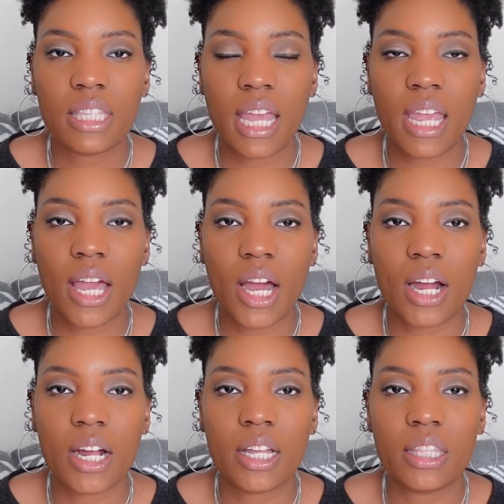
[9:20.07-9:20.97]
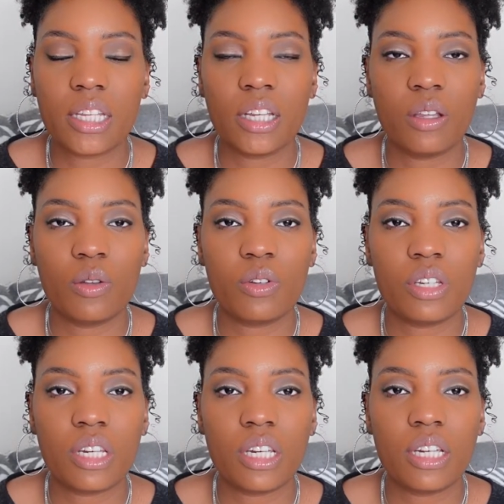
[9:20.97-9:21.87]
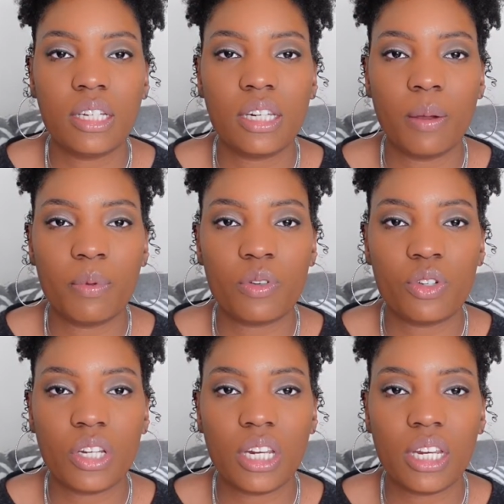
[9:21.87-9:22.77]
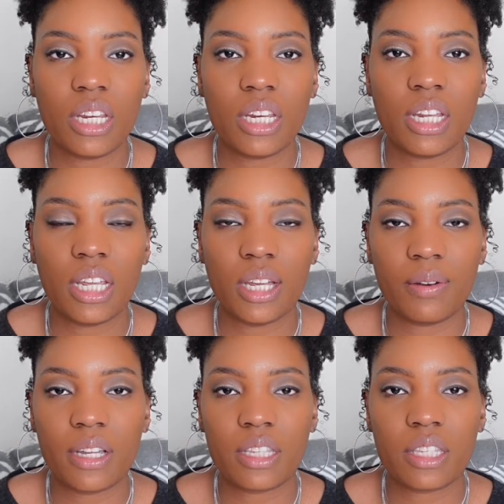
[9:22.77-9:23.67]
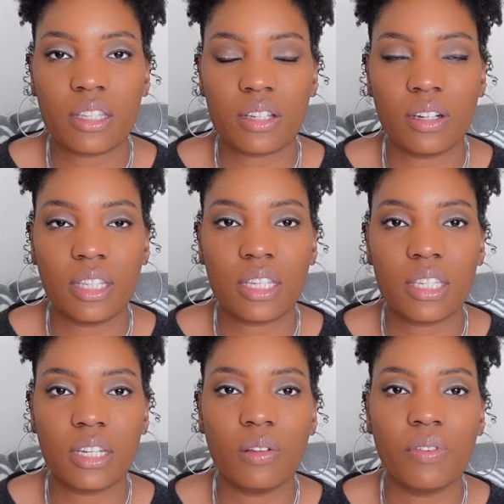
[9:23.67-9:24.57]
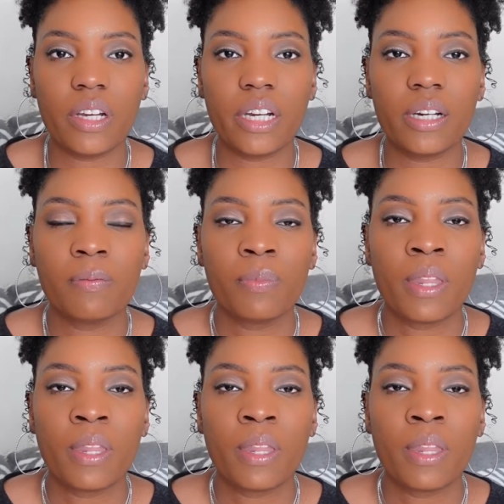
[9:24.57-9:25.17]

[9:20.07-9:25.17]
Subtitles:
They are the Gucci Double G earrings in sterling silver.